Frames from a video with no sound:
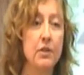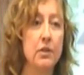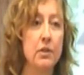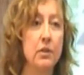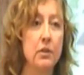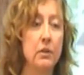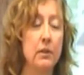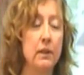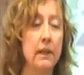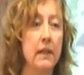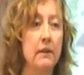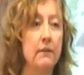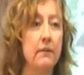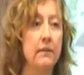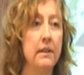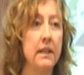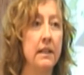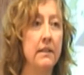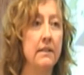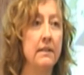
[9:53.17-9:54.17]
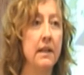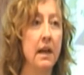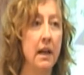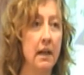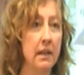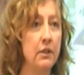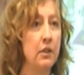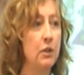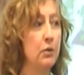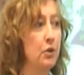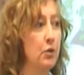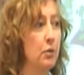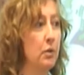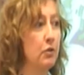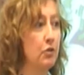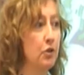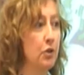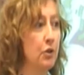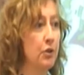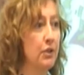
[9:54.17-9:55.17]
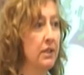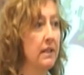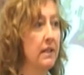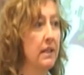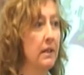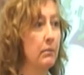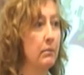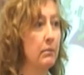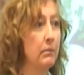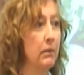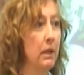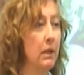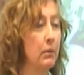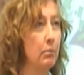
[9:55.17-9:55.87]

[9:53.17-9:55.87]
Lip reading: So if these are new to a trust and they're